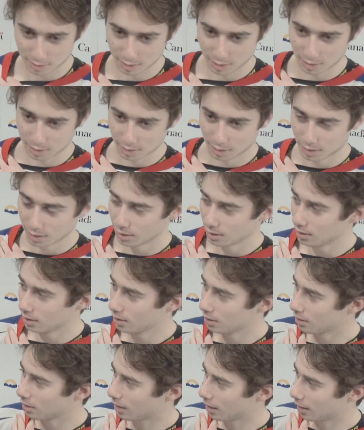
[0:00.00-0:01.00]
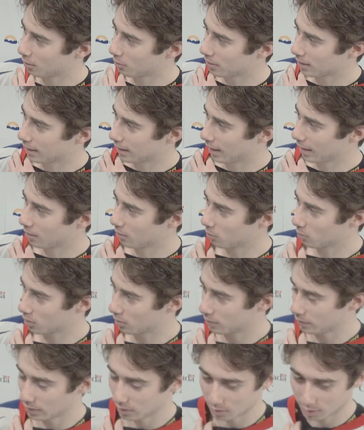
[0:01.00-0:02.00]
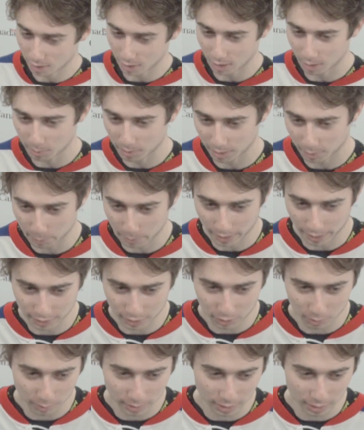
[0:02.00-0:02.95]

So I don't think anyone was feeling calm on the bench.